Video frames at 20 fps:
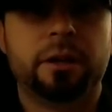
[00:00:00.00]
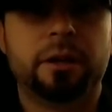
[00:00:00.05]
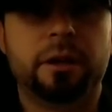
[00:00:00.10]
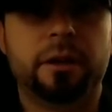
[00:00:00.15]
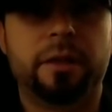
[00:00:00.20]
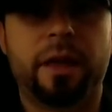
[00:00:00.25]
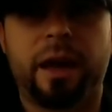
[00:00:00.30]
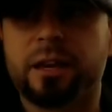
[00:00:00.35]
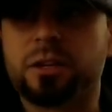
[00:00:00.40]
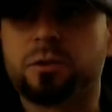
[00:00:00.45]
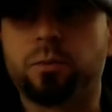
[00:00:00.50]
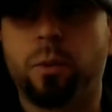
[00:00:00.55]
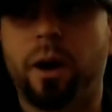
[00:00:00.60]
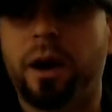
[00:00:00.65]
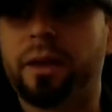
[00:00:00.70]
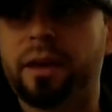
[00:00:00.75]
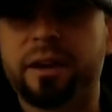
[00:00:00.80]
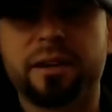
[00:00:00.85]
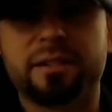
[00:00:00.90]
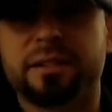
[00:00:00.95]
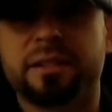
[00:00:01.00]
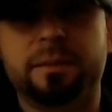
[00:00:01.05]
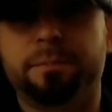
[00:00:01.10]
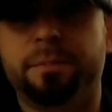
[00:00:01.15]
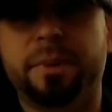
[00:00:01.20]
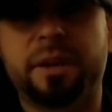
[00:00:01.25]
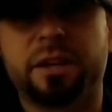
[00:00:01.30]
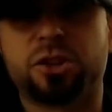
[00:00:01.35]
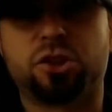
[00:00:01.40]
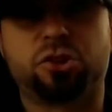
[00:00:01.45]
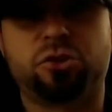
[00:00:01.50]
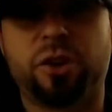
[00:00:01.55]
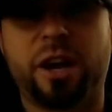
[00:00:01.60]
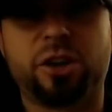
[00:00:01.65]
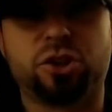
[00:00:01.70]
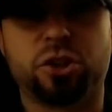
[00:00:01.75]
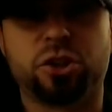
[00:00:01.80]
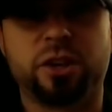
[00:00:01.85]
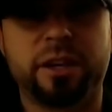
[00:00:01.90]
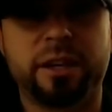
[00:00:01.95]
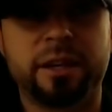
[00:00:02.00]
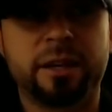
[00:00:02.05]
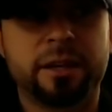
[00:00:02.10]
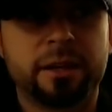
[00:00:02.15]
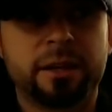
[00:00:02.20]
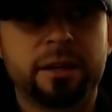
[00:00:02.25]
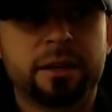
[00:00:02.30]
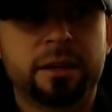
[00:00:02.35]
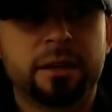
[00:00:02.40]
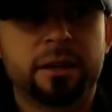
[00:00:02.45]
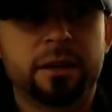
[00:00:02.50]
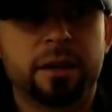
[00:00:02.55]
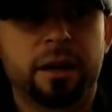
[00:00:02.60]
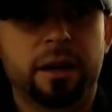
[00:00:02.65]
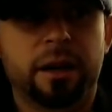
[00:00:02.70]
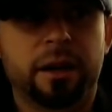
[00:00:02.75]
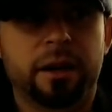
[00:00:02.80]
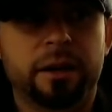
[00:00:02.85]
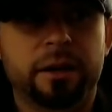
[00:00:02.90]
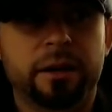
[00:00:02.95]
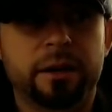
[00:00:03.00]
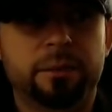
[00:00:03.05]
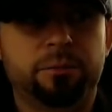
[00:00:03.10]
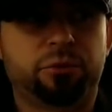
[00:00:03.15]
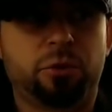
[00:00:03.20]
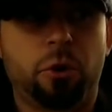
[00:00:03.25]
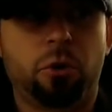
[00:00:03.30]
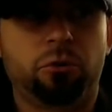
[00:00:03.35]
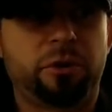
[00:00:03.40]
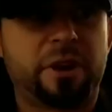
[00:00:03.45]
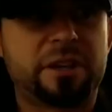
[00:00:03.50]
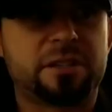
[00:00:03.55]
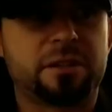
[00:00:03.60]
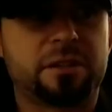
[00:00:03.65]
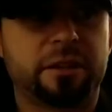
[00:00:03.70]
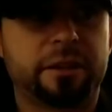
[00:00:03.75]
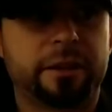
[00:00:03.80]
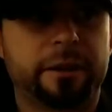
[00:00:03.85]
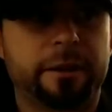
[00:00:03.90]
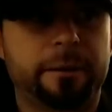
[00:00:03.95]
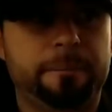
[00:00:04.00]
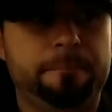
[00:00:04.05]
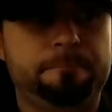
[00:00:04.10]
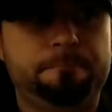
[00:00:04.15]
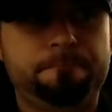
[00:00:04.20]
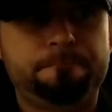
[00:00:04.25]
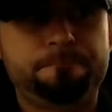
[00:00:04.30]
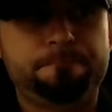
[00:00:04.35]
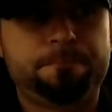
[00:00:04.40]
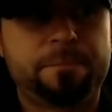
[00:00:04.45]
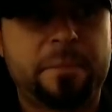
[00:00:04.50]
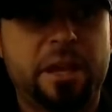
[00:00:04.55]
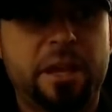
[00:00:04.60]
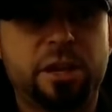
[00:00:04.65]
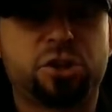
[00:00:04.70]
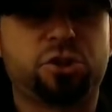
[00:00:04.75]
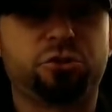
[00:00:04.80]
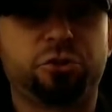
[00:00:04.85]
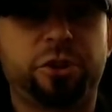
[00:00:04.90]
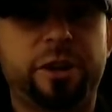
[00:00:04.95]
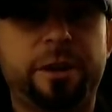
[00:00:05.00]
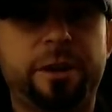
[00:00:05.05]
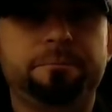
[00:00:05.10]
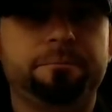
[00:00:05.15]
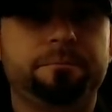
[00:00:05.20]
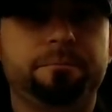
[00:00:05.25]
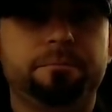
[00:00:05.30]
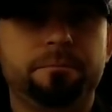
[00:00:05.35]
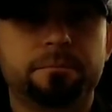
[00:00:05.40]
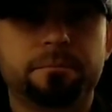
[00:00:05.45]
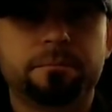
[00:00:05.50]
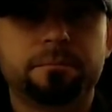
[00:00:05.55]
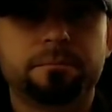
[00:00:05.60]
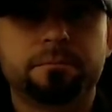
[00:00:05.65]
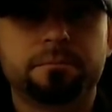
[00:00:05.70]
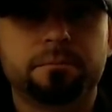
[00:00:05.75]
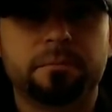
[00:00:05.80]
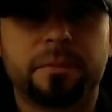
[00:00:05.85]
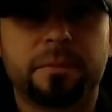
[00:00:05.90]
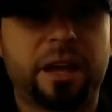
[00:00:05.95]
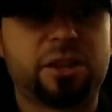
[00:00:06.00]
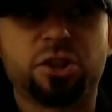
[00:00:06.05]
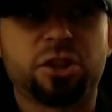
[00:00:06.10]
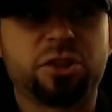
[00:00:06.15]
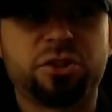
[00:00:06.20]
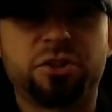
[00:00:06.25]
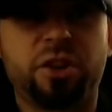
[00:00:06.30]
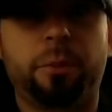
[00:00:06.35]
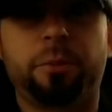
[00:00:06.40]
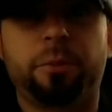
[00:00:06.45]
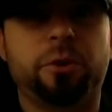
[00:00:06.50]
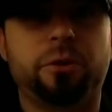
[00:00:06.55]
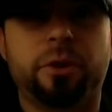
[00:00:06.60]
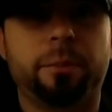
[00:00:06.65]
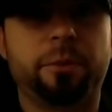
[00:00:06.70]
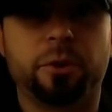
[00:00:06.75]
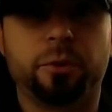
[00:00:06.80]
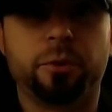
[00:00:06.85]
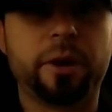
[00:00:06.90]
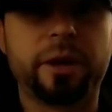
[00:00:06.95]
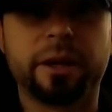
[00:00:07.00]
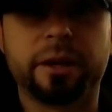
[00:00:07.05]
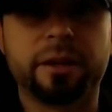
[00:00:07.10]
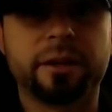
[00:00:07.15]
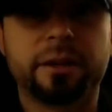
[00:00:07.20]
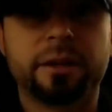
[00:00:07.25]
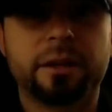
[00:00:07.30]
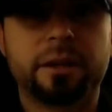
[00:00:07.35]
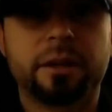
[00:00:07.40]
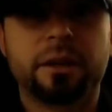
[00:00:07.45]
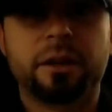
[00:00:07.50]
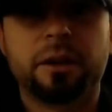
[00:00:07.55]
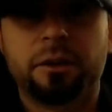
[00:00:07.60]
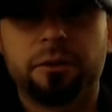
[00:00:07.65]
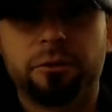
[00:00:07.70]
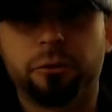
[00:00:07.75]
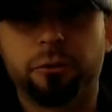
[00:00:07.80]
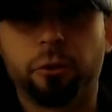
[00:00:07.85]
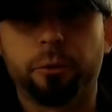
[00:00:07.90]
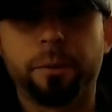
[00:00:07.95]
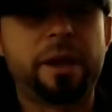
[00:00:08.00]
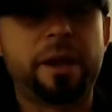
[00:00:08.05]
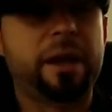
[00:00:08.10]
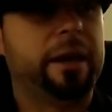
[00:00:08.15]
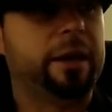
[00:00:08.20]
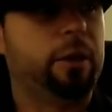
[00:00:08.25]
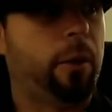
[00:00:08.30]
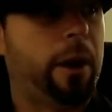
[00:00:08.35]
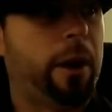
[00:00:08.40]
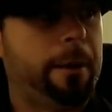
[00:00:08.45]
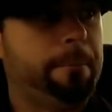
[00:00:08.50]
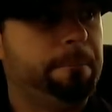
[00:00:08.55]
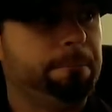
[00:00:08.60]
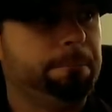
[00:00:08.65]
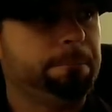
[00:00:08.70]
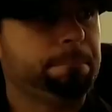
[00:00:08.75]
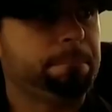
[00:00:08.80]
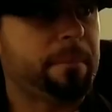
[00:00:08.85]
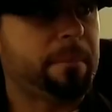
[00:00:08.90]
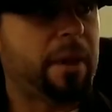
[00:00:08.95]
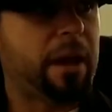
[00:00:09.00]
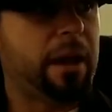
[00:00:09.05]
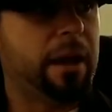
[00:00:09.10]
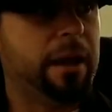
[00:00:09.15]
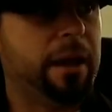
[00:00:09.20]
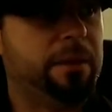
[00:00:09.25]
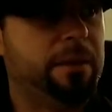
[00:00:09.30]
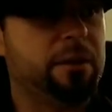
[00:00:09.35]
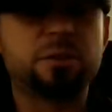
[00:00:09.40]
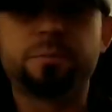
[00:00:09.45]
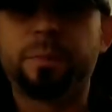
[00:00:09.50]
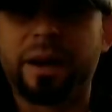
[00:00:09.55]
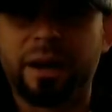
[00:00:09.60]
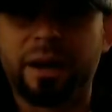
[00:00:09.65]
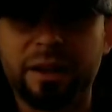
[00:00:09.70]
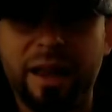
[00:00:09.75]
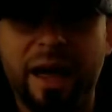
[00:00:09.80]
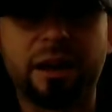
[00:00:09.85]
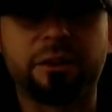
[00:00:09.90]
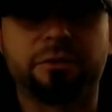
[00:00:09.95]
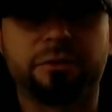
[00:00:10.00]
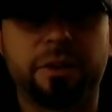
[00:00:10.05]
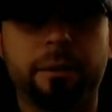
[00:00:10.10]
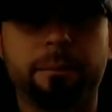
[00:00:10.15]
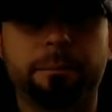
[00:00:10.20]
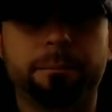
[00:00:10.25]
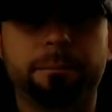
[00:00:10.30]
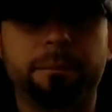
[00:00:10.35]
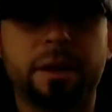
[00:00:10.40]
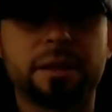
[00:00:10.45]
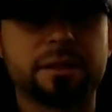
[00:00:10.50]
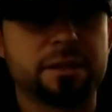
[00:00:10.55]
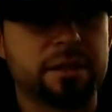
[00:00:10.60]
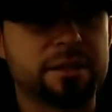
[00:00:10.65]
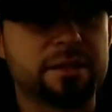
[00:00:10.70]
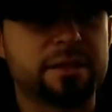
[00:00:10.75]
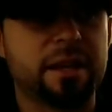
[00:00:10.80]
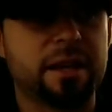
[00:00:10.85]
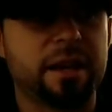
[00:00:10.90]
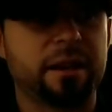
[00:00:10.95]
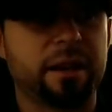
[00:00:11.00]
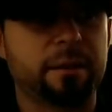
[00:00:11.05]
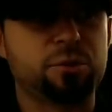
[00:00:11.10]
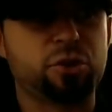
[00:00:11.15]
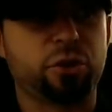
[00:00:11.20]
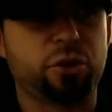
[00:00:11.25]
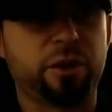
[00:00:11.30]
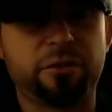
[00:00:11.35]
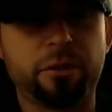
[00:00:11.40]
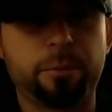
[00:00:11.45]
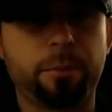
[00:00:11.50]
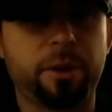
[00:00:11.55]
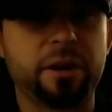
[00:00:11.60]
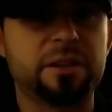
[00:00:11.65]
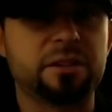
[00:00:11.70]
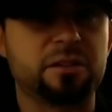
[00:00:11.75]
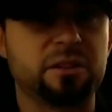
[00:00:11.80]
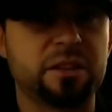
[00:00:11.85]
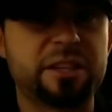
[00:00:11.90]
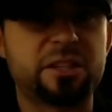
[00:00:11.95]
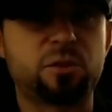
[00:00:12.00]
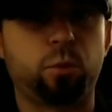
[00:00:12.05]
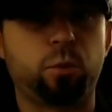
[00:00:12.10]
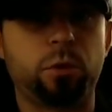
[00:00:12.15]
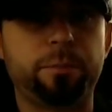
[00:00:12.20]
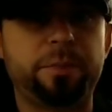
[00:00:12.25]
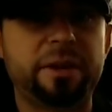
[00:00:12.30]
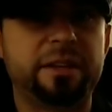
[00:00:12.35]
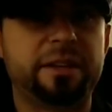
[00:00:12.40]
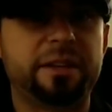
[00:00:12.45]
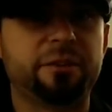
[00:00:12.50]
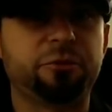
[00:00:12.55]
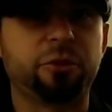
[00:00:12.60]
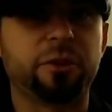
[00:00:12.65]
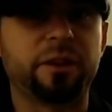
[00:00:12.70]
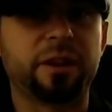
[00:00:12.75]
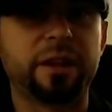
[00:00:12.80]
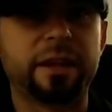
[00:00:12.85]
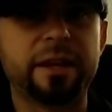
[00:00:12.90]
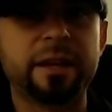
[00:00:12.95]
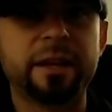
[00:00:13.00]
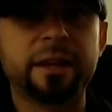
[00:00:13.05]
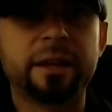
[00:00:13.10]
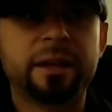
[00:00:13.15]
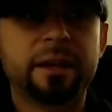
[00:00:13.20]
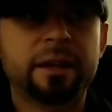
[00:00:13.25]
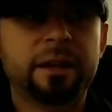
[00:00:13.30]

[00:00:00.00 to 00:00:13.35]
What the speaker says: And that is why that is the biggest tragedy in pro wrestling history. Not just WWE. For me, anyway. And there's been a lot of them, as I said. I'm sure everybody's list would be differently.